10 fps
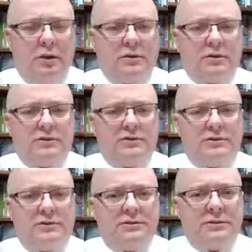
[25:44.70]

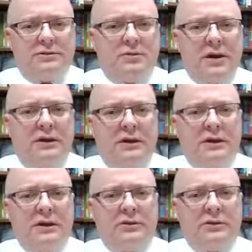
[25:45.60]
Notice this man
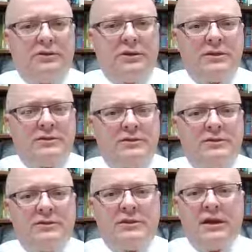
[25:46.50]
didn't come to
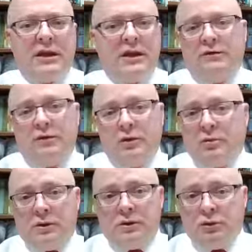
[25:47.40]
Jesus and say, If
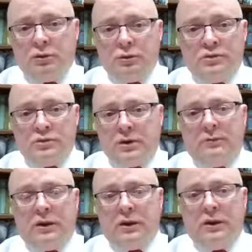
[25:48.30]
you can do
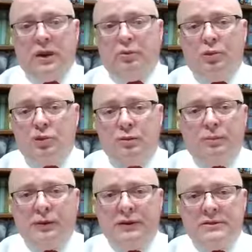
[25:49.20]
something, would
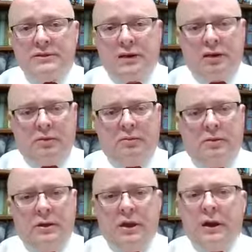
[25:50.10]
you please help?
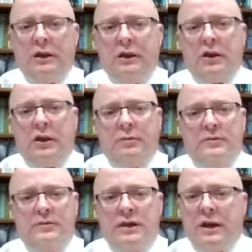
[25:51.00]
He didn't
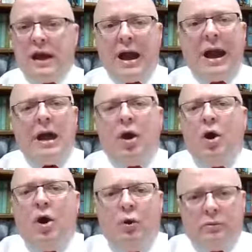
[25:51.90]
come and say, I
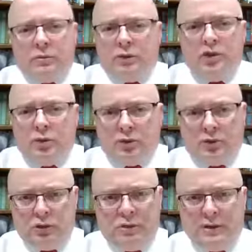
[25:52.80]
hope that you
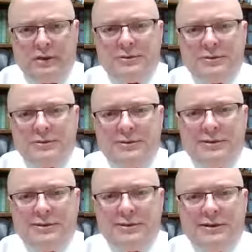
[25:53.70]
could do
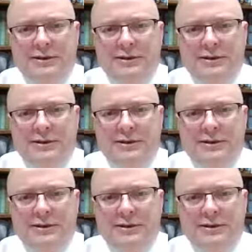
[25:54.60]
this.